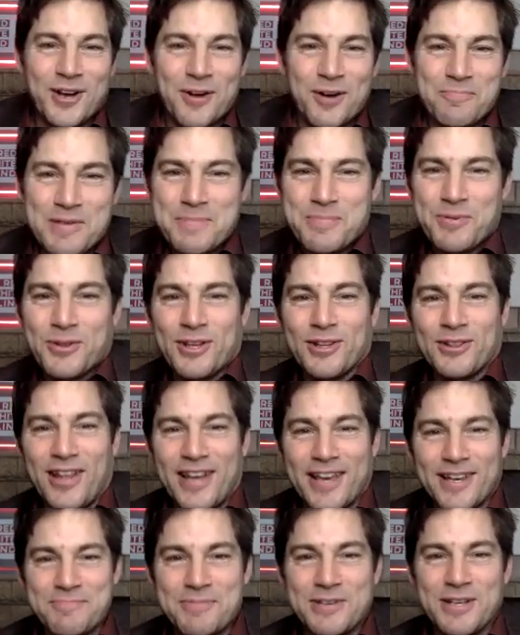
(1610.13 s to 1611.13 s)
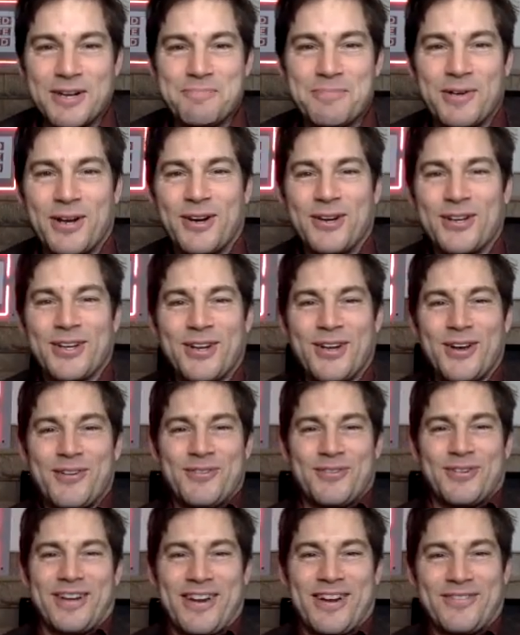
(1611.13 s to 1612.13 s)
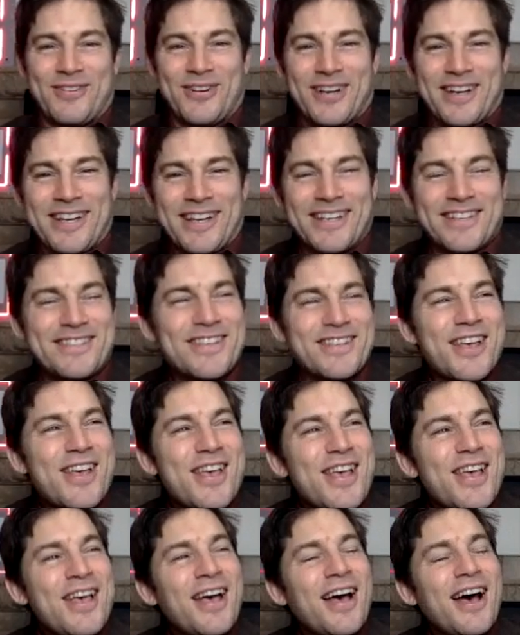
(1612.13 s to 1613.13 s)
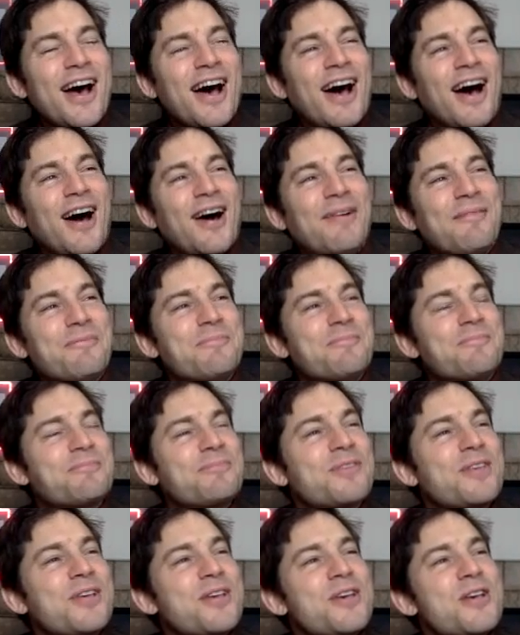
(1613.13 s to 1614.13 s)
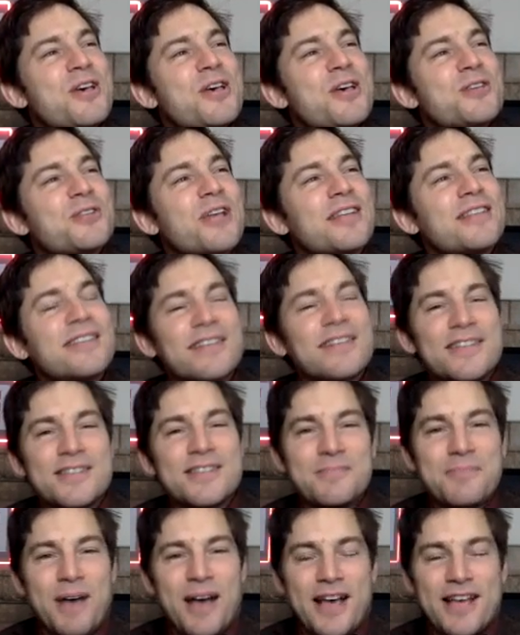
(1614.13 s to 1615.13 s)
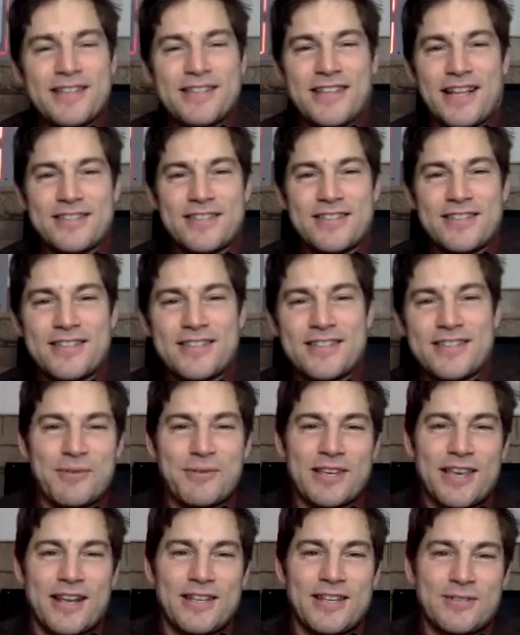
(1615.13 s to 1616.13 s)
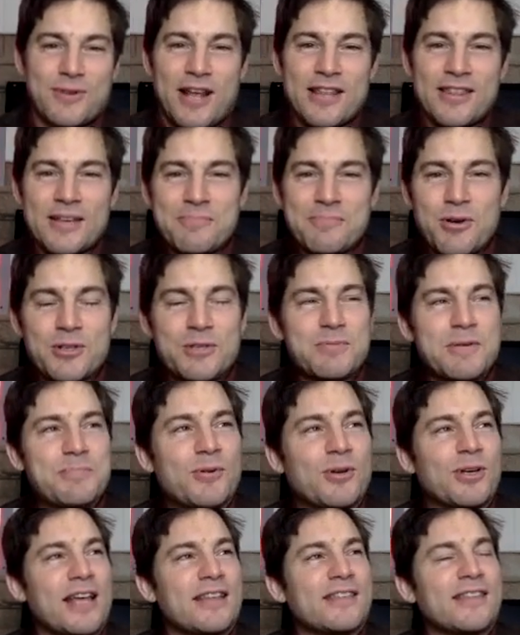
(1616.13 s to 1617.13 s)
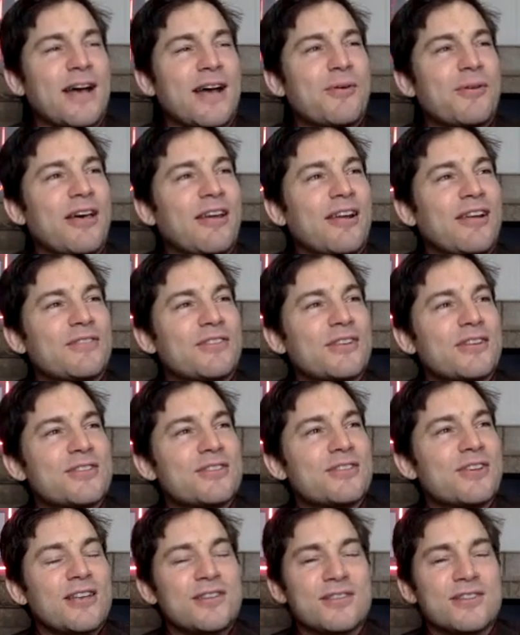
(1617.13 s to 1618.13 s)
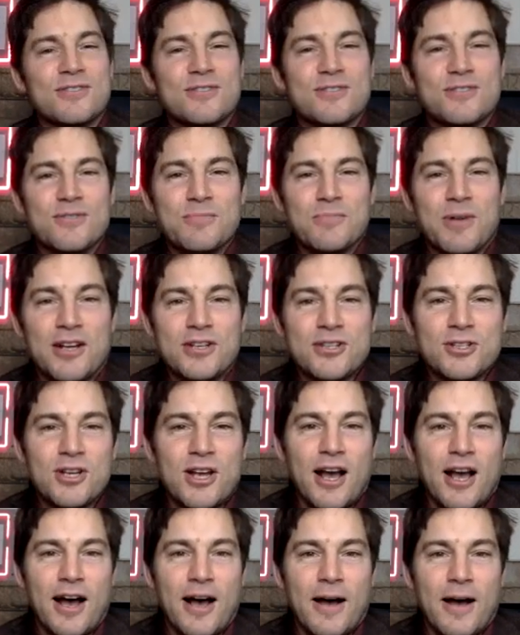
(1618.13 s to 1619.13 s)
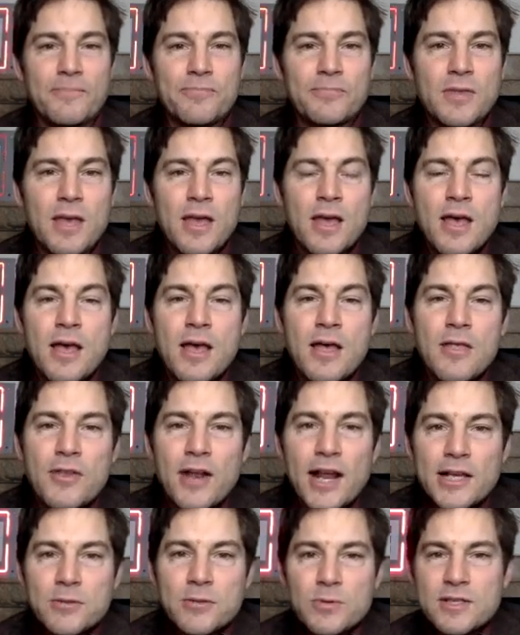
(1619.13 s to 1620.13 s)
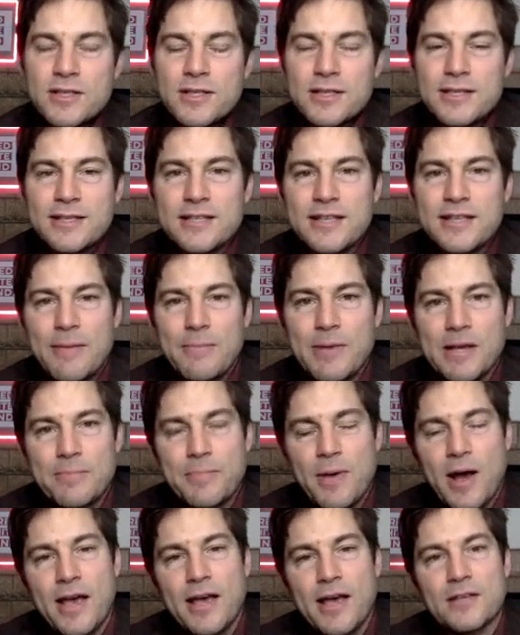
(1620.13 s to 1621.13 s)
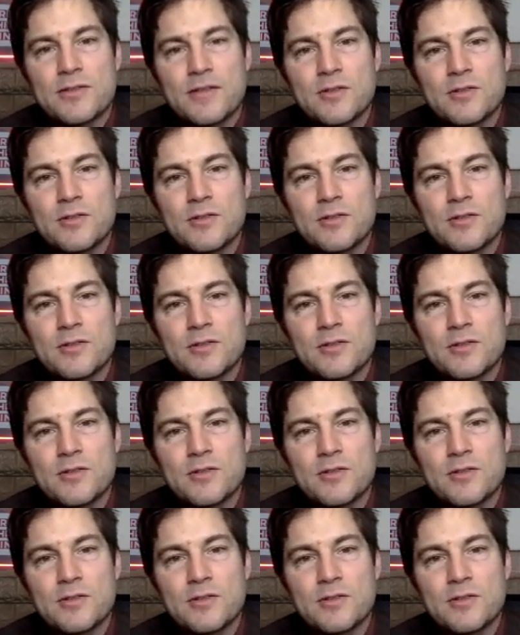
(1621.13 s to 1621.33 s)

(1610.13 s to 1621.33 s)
All people that like peanut butter, whatever it is. Um, so that's innocent bias, and that's the thing we can get into. I think most people get that without having to discuss it too much. The next one is systemic bias.